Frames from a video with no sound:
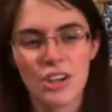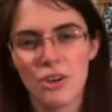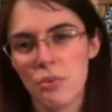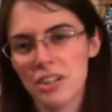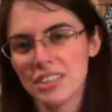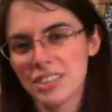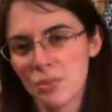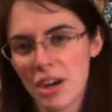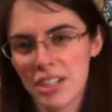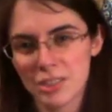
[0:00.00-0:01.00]
Who wants to
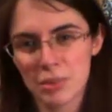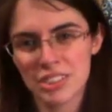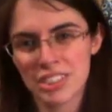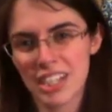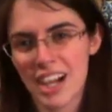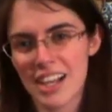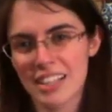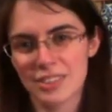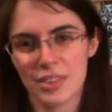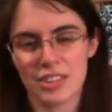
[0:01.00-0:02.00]
watch a bunch of
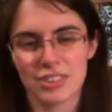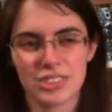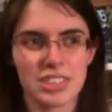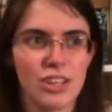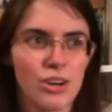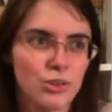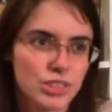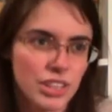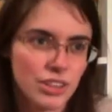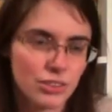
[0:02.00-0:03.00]
guys with their slow
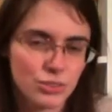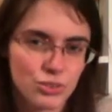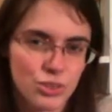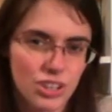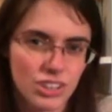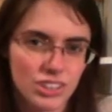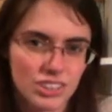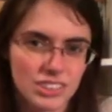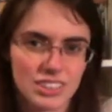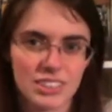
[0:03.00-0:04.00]
southern
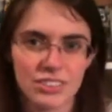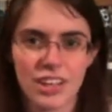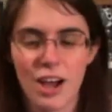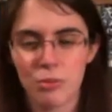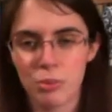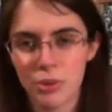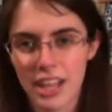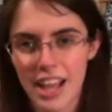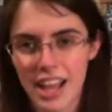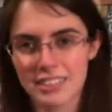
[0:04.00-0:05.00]
drawls and their cowboy
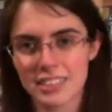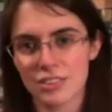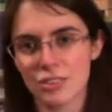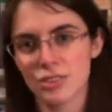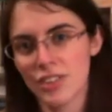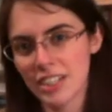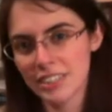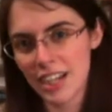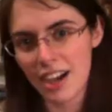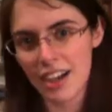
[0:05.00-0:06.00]
hats and their string
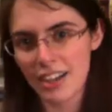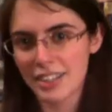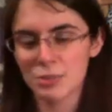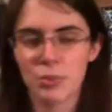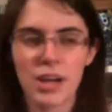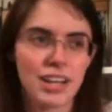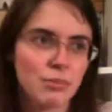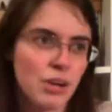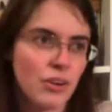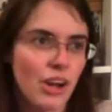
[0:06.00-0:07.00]
ties bragging
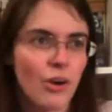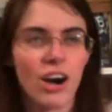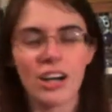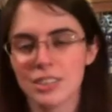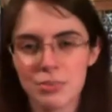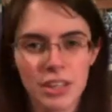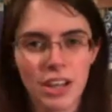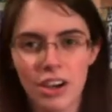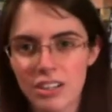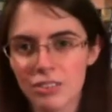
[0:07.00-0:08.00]
about how awesome they
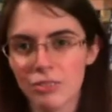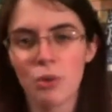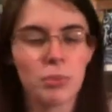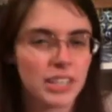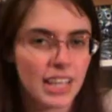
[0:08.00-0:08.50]
are at roping